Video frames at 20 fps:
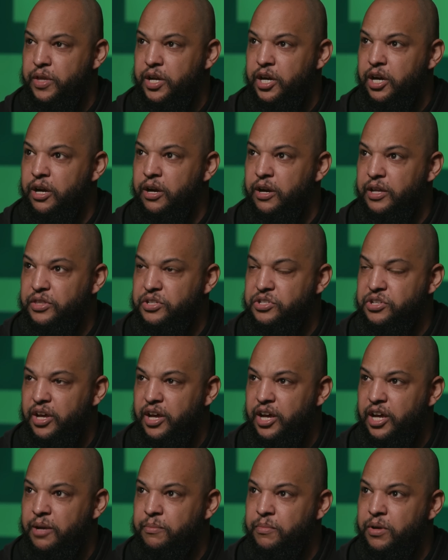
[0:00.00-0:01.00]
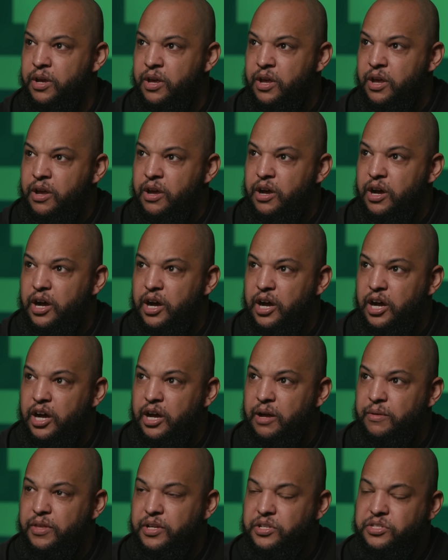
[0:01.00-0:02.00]
there at the time.
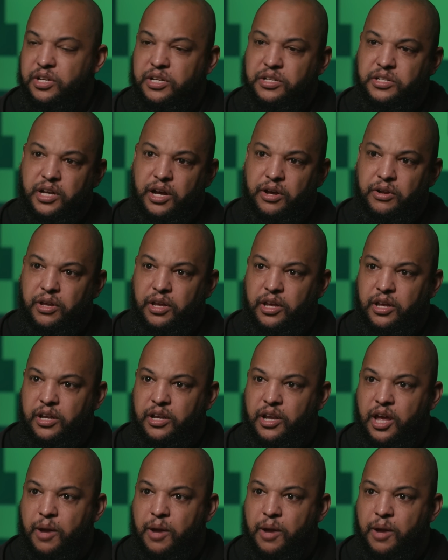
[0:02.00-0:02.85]
They sent out an